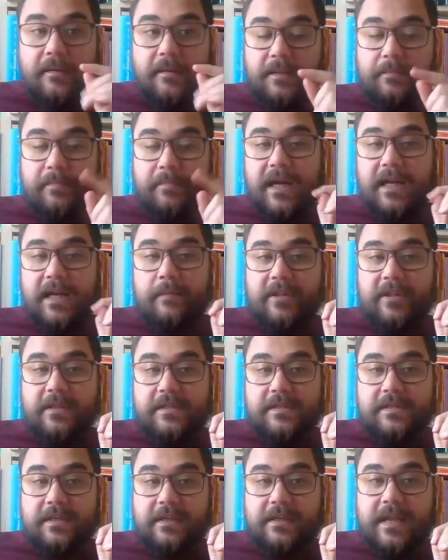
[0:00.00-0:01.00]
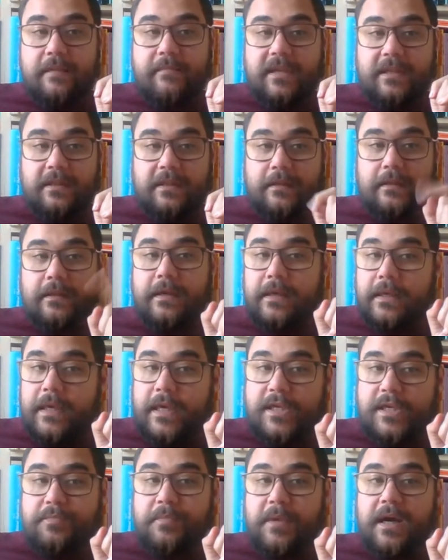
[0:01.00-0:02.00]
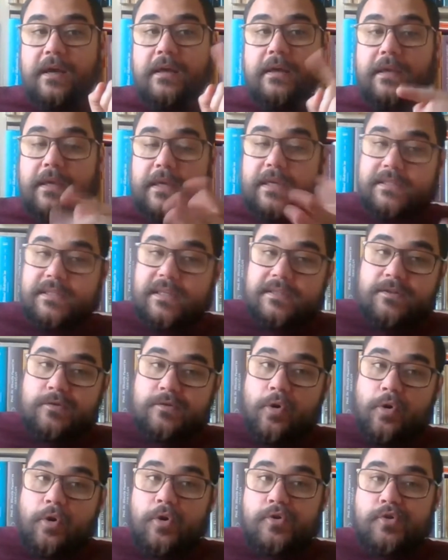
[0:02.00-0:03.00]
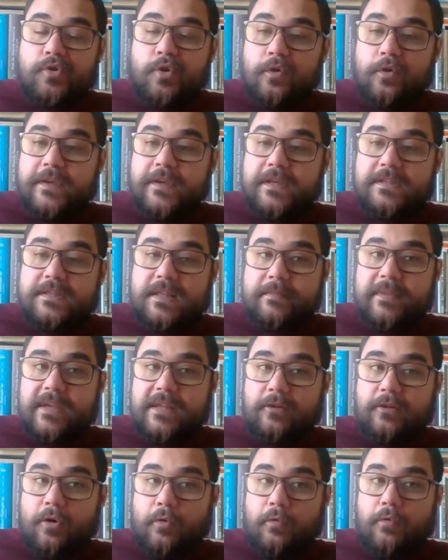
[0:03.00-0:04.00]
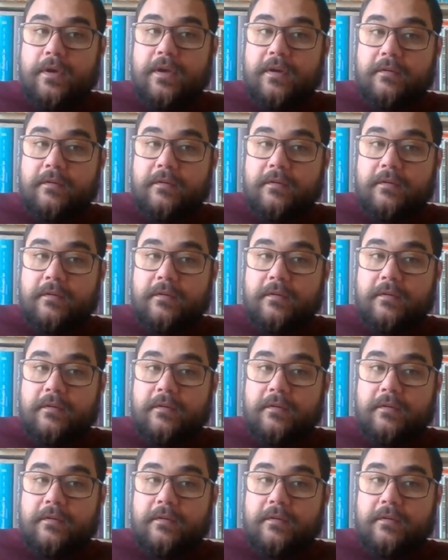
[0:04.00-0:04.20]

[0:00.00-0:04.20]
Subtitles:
the parliament is claiming that Ijma is a source of Islamic law,